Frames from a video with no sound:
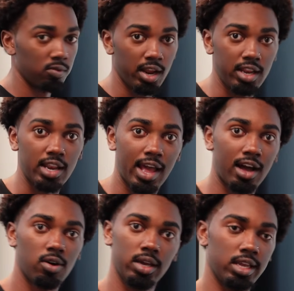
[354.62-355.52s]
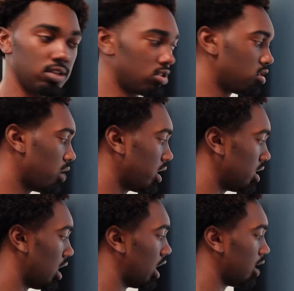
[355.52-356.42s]
right now it is
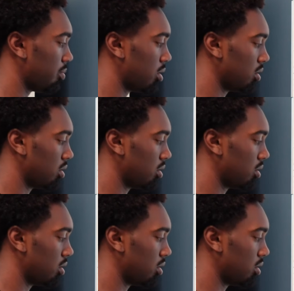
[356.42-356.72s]
threaded up